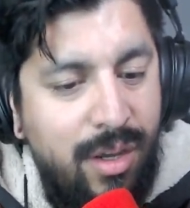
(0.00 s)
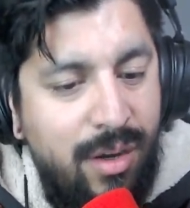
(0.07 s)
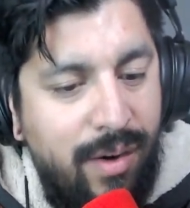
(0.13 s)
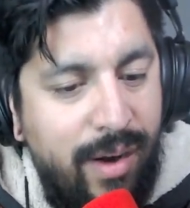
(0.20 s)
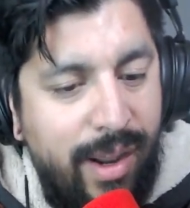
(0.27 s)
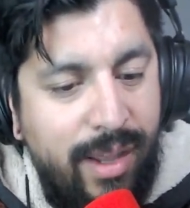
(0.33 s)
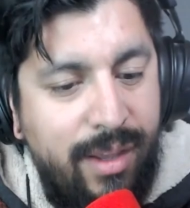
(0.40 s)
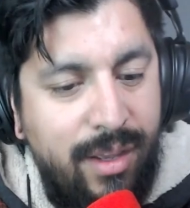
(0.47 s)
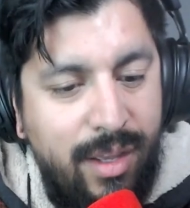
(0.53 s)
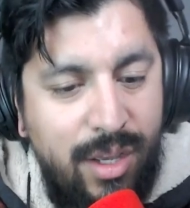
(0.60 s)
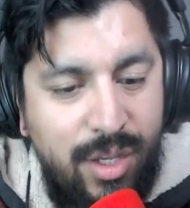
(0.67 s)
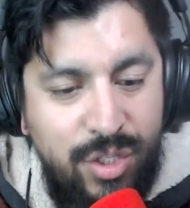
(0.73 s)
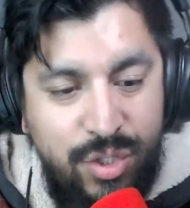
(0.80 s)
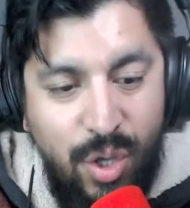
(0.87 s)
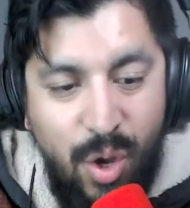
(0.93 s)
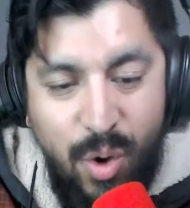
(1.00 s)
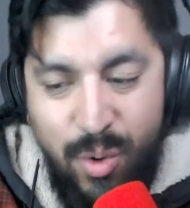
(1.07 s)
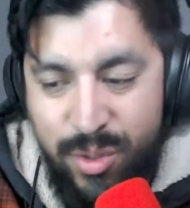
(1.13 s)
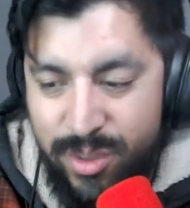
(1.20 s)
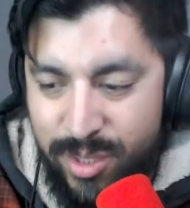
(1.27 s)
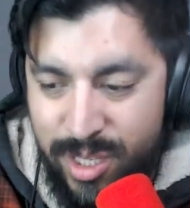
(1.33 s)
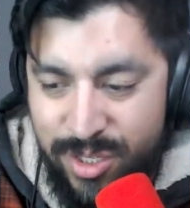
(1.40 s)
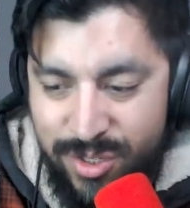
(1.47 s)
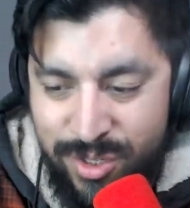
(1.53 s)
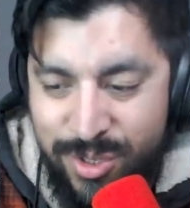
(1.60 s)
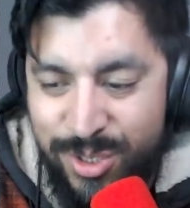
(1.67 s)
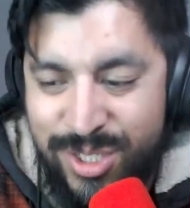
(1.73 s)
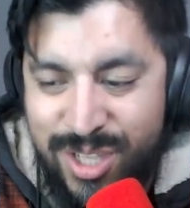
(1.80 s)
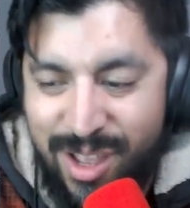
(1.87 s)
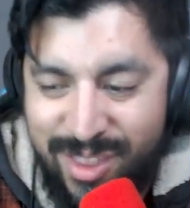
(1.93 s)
All right, so you saw